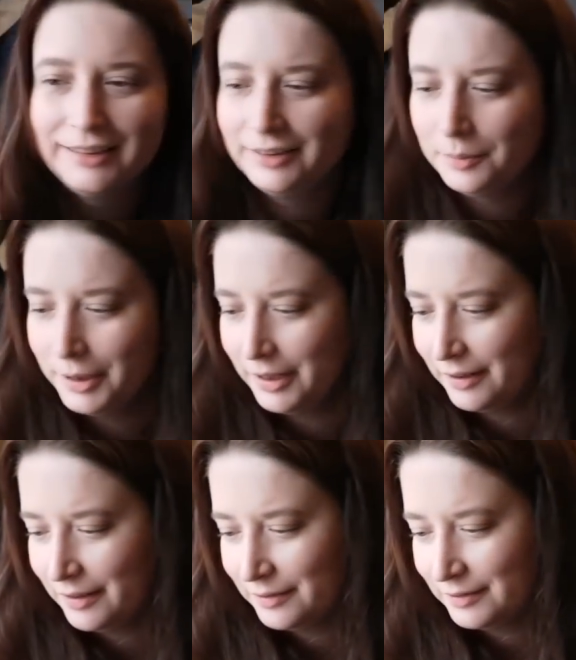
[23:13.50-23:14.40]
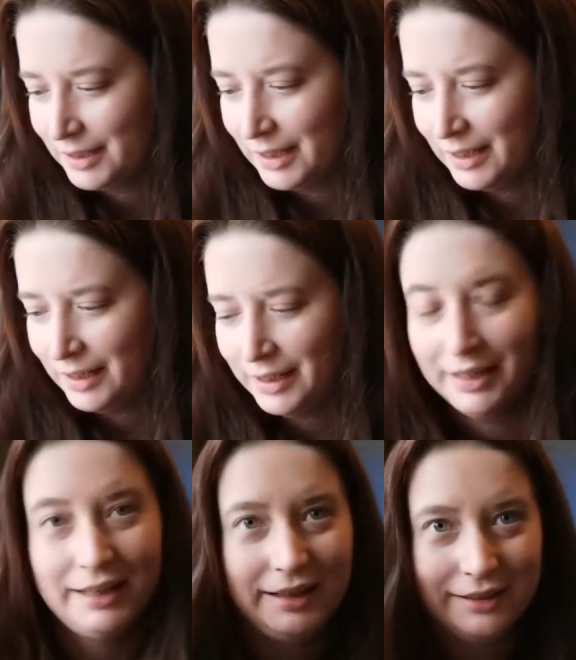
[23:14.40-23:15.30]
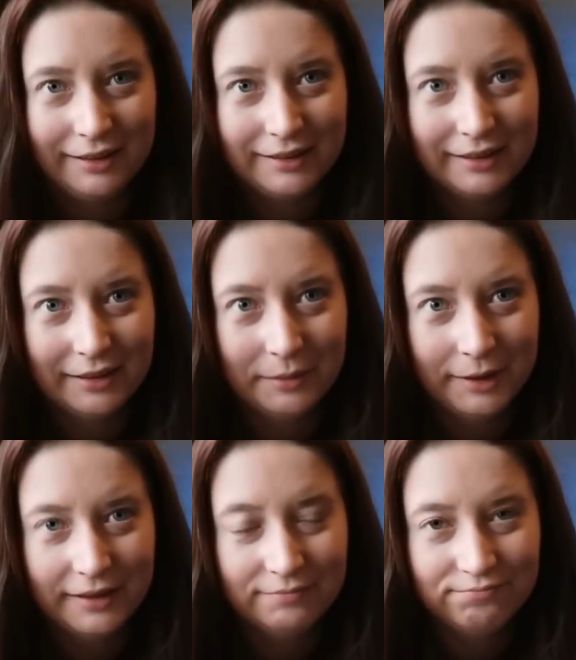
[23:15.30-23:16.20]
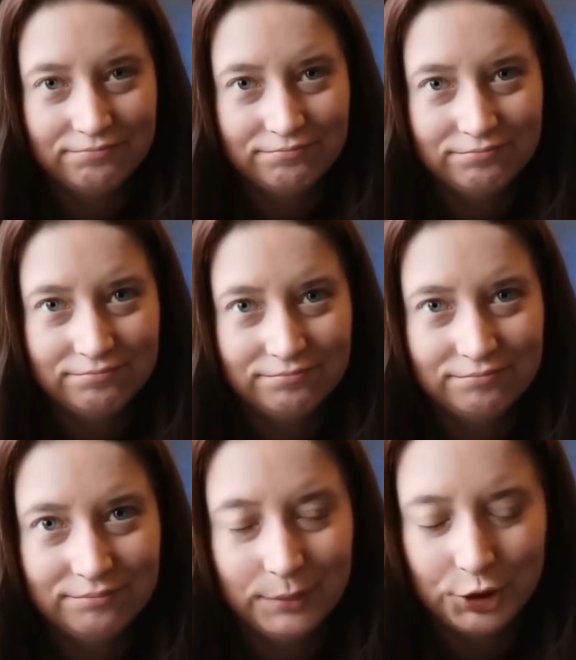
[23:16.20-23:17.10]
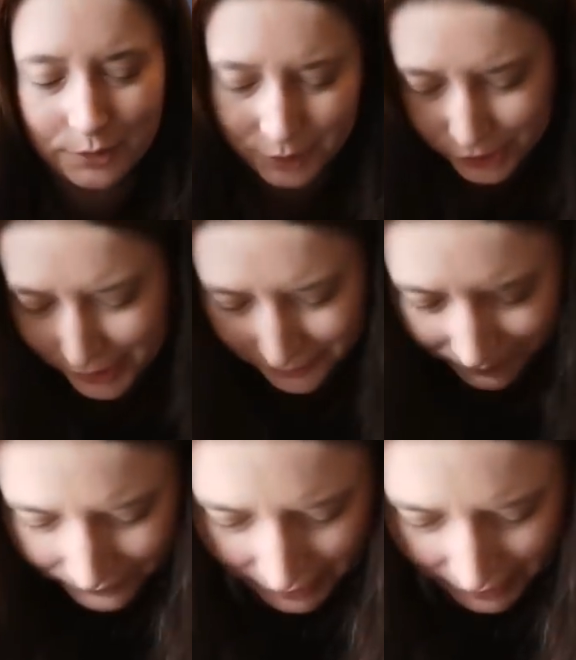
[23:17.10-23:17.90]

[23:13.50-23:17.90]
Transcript: it's a little bug, and he looks a little bit musha.